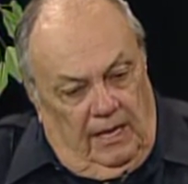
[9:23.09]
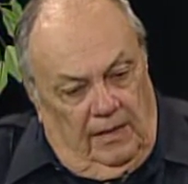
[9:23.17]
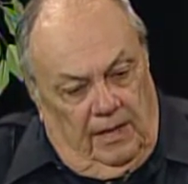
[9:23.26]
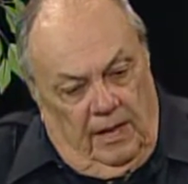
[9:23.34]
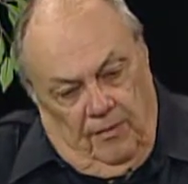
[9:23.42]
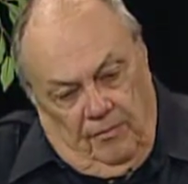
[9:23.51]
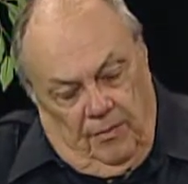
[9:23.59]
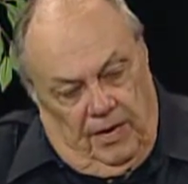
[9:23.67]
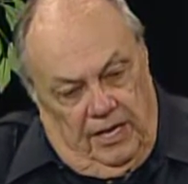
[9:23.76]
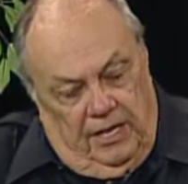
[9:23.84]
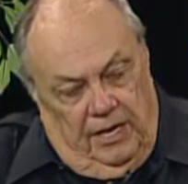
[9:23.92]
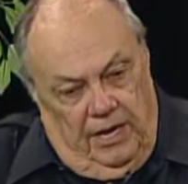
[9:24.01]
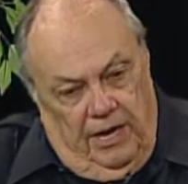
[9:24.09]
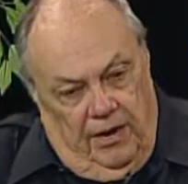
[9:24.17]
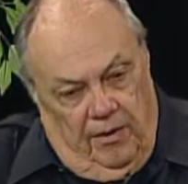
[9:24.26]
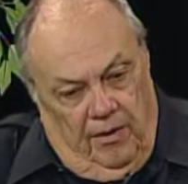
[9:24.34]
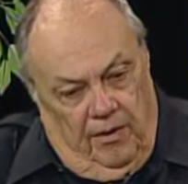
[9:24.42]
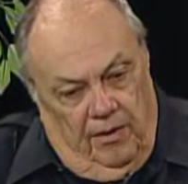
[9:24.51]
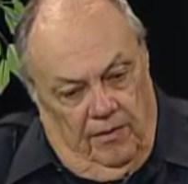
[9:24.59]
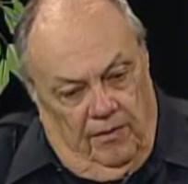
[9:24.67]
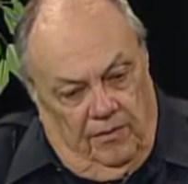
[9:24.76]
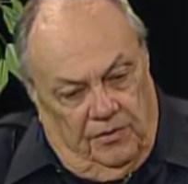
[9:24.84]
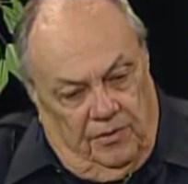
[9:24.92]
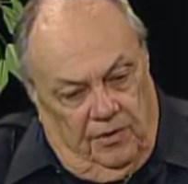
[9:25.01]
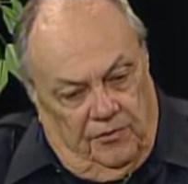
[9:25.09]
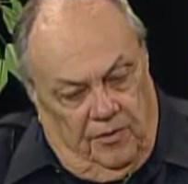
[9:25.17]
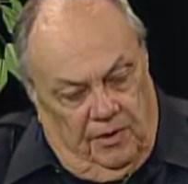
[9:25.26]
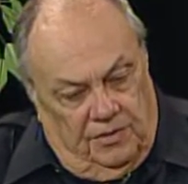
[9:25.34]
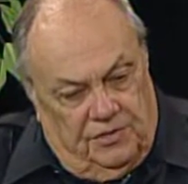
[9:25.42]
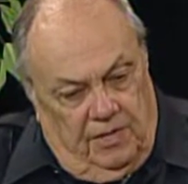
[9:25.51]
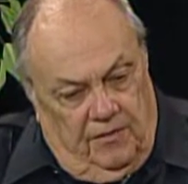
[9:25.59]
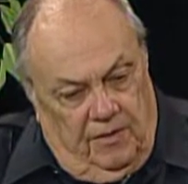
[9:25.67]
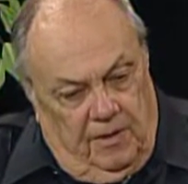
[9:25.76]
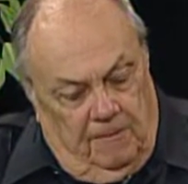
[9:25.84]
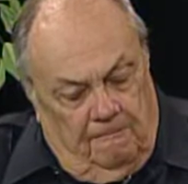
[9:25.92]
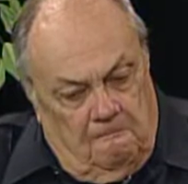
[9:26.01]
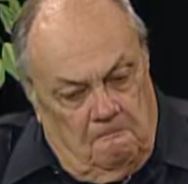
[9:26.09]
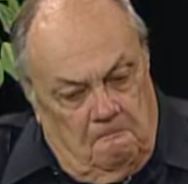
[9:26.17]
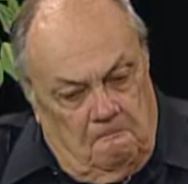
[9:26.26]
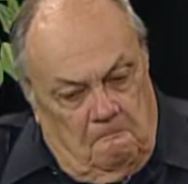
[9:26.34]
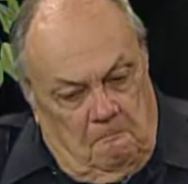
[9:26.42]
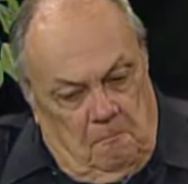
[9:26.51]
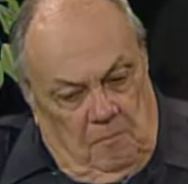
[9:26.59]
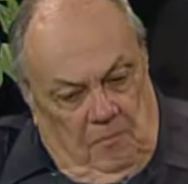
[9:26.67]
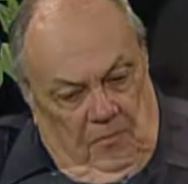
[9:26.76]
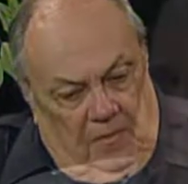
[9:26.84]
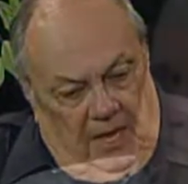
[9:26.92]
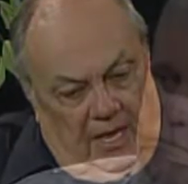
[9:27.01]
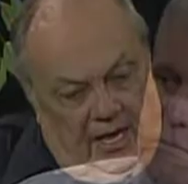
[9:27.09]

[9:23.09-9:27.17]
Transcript: that everybody could hear with their trucks and everything. And I